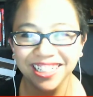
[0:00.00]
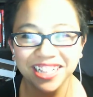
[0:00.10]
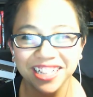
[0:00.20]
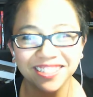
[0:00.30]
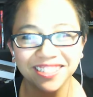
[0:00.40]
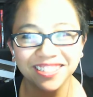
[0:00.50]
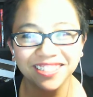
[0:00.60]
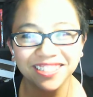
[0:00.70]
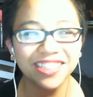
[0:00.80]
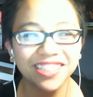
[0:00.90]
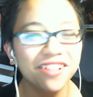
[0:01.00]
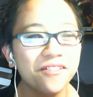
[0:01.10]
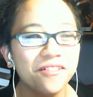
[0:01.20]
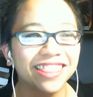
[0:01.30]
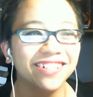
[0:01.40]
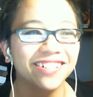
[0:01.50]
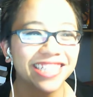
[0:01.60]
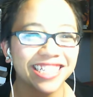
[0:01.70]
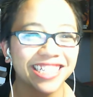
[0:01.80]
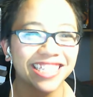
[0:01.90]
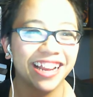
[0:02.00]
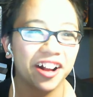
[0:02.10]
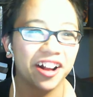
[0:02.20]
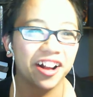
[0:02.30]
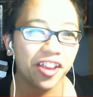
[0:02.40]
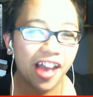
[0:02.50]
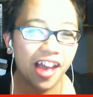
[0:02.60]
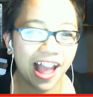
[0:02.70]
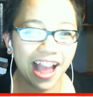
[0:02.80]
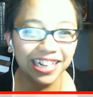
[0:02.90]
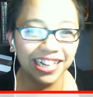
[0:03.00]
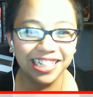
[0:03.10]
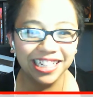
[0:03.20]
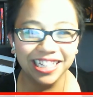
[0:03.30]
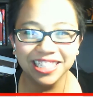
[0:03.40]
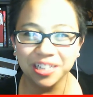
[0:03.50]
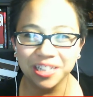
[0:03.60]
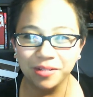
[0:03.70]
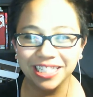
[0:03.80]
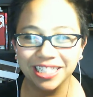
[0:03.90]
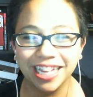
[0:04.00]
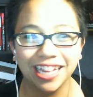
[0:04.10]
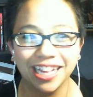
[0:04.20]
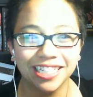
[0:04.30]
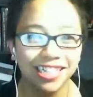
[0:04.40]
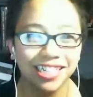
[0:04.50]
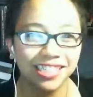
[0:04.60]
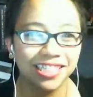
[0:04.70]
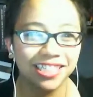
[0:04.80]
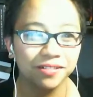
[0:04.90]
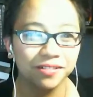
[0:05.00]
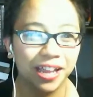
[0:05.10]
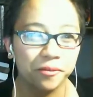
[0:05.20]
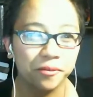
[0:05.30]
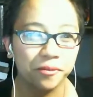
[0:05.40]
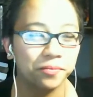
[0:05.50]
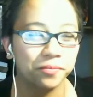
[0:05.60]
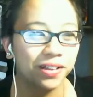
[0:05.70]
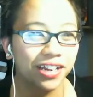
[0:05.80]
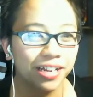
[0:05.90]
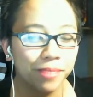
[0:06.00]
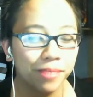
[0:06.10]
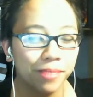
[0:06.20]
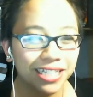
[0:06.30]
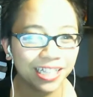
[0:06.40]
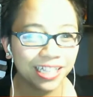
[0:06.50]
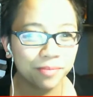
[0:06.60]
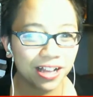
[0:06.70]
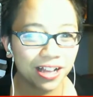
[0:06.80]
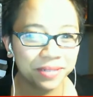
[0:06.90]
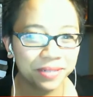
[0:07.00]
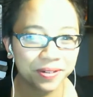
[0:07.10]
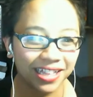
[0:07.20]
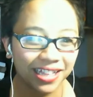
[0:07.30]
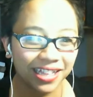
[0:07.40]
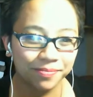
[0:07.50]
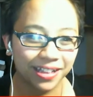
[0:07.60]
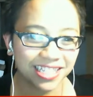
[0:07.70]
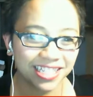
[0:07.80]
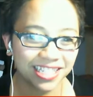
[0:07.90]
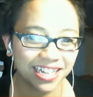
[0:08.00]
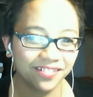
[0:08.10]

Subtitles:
Dude, you know what, though? It's just like, I need someone to like basically boss me around about this stuff.